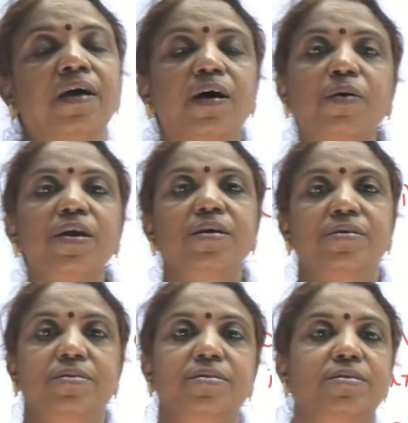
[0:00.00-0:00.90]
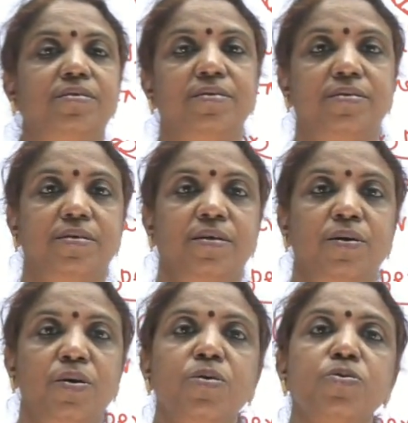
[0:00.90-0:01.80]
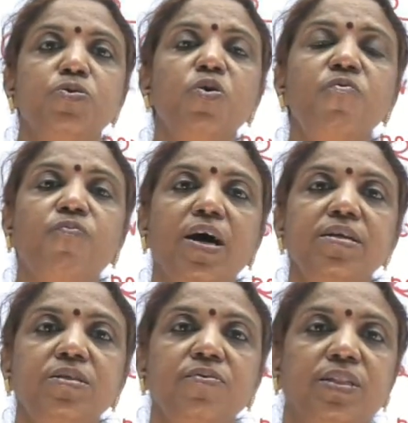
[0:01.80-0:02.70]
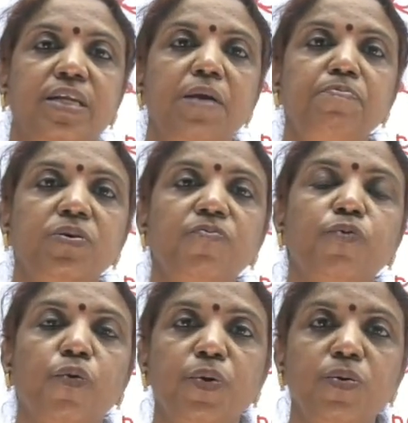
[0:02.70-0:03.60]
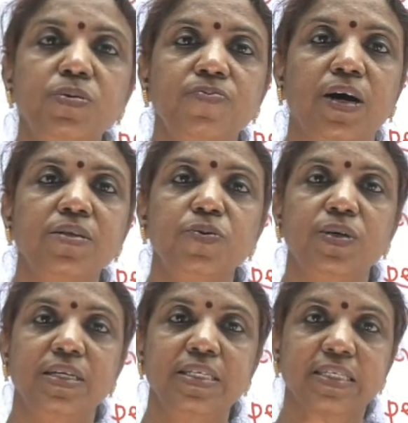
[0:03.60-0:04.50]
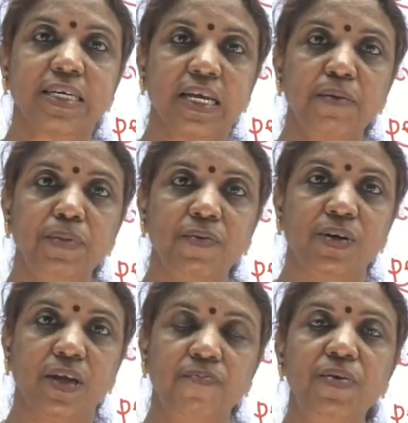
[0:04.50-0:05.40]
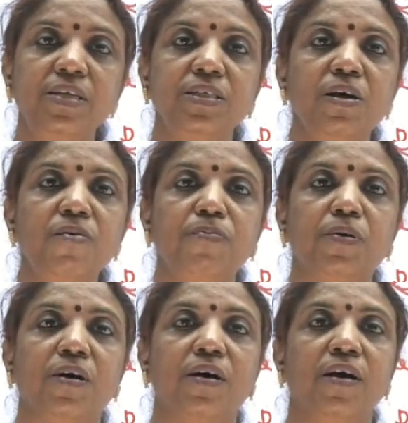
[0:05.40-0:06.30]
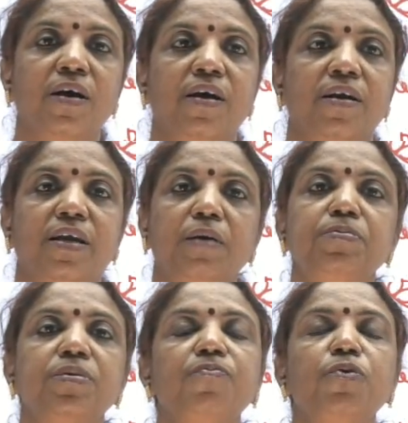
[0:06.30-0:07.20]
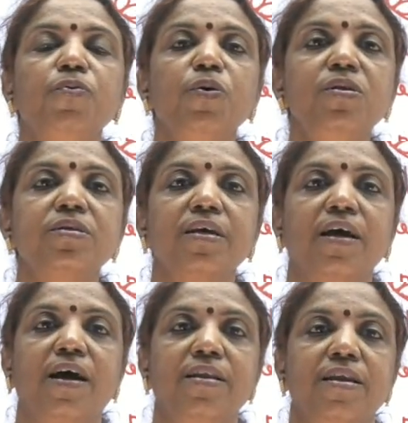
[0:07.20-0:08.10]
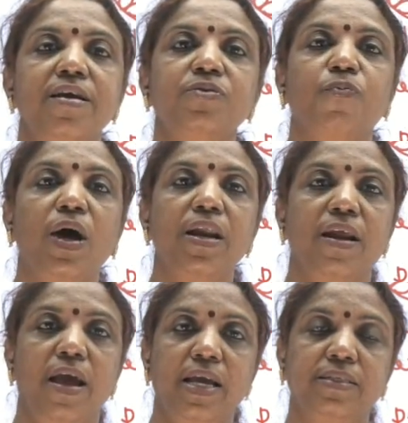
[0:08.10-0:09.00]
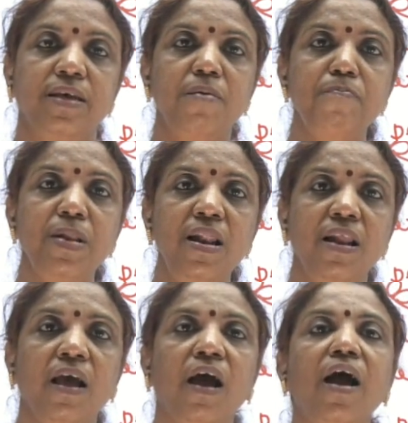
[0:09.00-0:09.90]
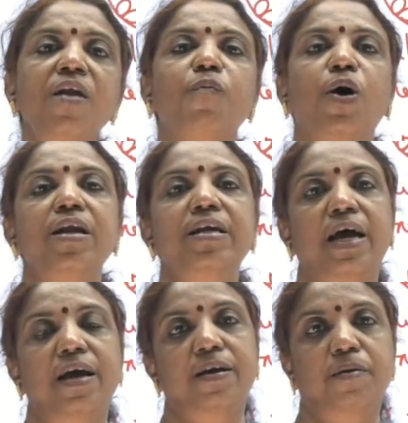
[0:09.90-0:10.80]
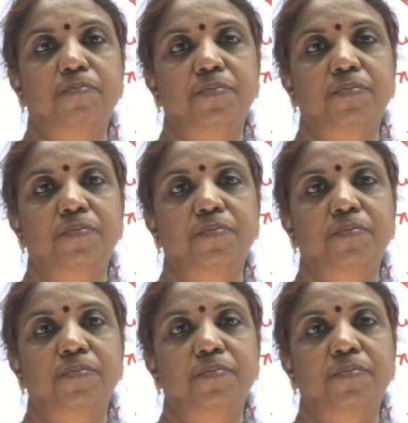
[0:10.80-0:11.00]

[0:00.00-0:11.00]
Okay, this is. So first types of ovules. First you describe the definition of types of ovules, and next one example and one diagram.